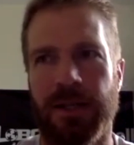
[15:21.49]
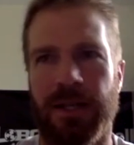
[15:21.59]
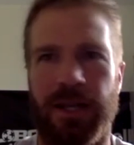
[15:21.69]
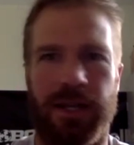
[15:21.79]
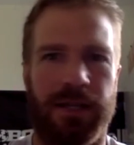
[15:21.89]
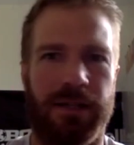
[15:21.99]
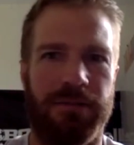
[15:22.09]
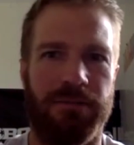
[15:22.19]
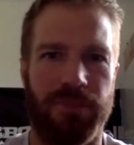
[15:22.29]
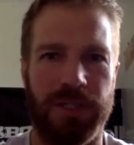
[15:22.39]

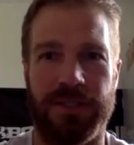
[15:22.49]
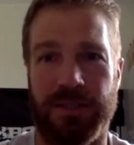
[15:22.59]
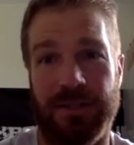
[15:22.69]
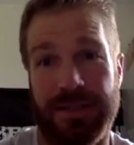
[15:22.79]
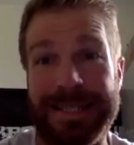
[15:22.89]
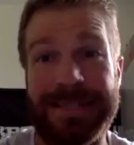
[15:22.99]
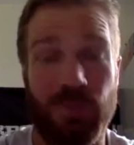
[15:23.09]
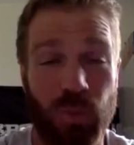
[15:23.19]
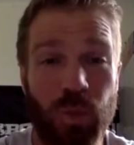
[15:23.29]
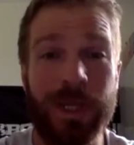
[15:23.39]
And this
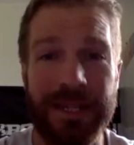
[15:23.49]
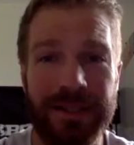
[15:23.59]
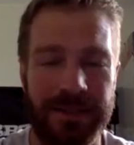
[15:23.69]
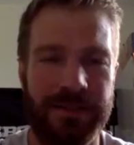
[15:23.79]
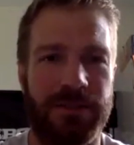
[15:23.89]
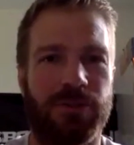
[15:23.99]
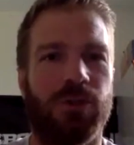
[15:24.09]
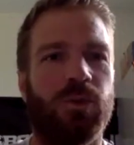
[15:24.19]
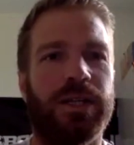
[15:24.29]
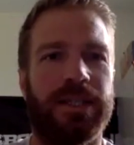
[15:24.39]
week, this
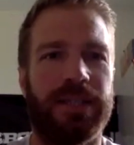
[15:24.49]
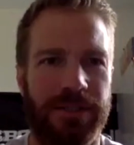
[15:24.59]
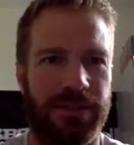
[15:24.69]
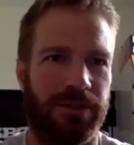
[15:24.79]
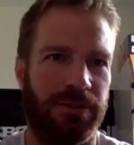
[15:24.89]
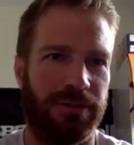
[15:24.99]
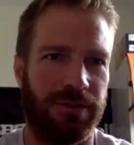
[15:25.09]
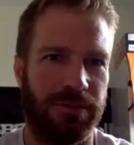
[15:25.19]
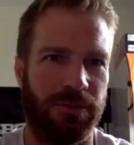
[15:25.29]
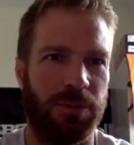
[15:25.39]
literal week,
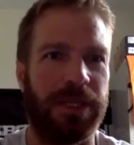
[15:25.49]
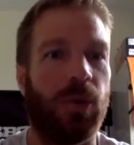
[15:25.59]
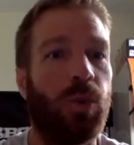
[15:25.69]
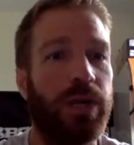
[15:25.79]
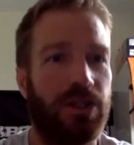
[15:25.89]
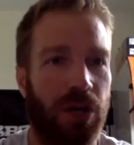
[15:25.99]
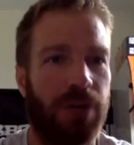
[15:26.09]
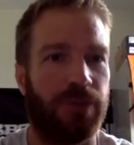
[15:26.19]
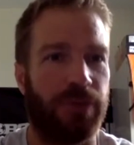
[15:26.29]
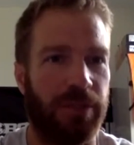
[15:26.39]
would be a week
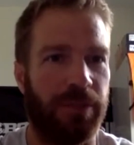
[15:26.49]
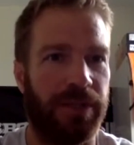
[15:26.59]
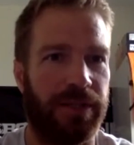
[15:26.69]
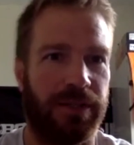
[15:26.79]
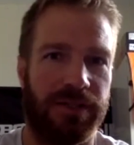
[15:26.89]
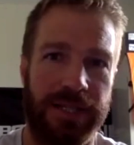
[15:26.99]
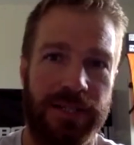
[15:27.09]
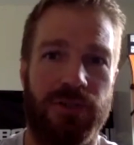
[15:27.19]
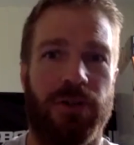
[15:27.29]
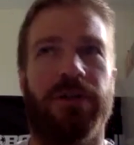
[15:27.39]
off for them because they
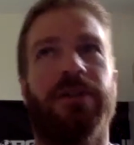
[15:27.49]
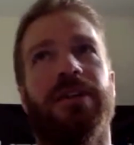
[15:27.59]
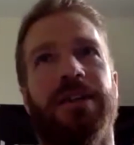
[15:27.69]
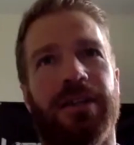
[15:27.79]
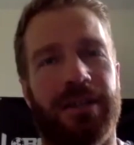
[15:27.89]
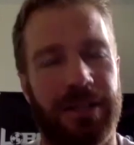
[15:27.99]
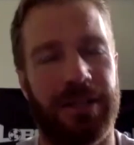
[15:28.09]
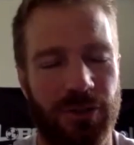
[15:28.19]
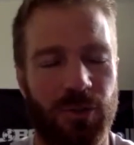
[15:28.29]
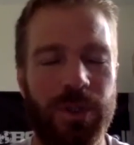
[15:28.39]
start in
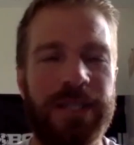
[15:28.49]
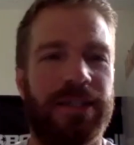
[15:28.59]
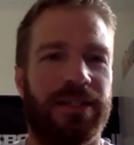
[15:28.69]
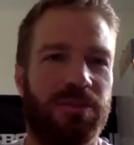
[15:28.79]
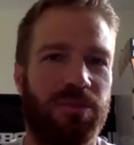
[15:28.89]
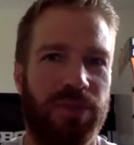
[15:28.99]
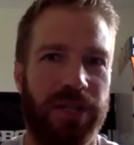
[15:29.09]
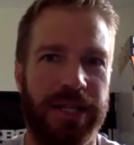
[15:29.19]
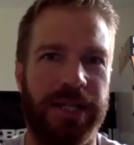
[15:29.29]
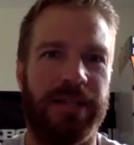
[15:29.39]
2 weekends
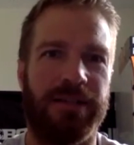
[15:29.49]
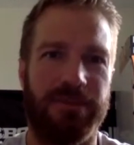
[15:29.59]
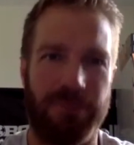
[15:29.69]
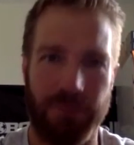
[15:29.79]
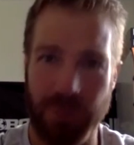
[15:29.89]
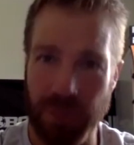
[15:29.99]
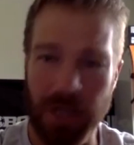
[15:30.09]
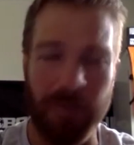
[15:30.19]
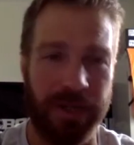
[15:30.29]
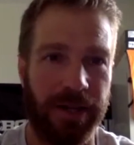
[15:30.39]
playing
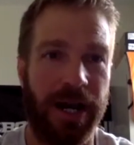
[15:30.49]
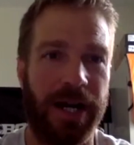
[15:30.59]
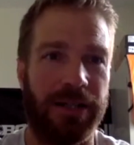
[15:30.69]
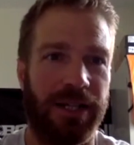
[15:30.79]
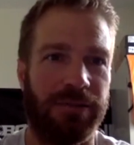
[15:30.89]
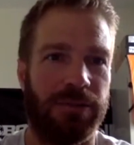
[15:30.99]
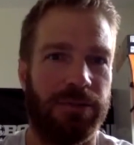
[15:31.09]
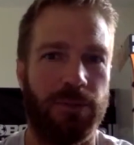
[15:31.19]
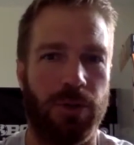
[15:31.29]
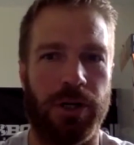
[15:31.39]
club at a high level
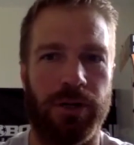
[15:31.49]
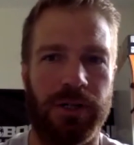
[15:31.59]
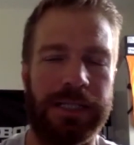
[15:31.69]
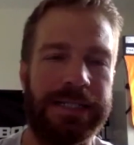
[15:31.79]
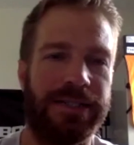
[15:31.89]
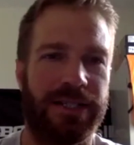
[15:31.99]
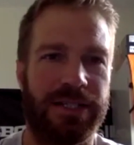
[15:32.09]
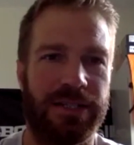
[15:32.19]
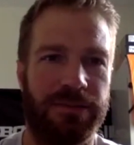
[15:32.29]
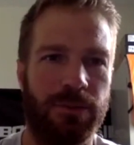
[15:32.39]
for our Elite
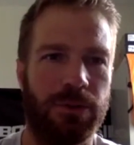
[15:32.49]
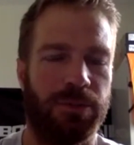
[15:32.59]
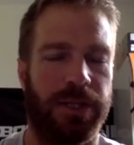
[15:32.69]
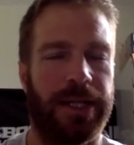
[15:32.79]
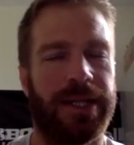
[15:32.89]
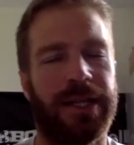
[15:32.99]
64 play.